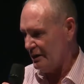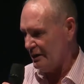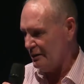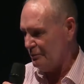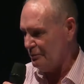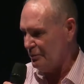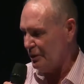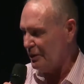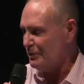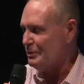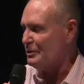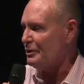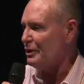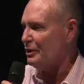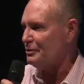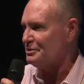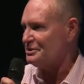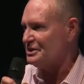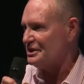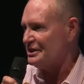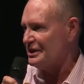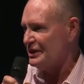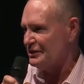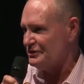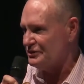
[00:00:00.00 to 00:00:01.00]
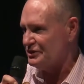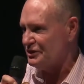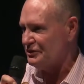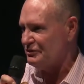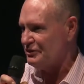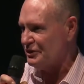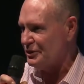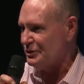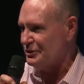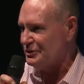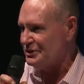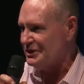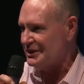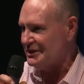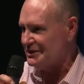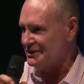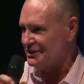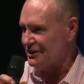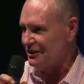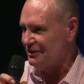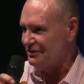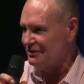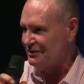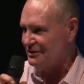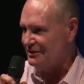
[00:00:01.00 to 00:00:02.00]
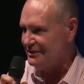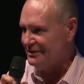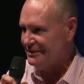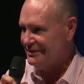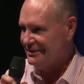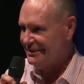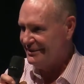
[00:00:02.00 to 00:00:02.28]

and Bobby Robson gives us a few days off.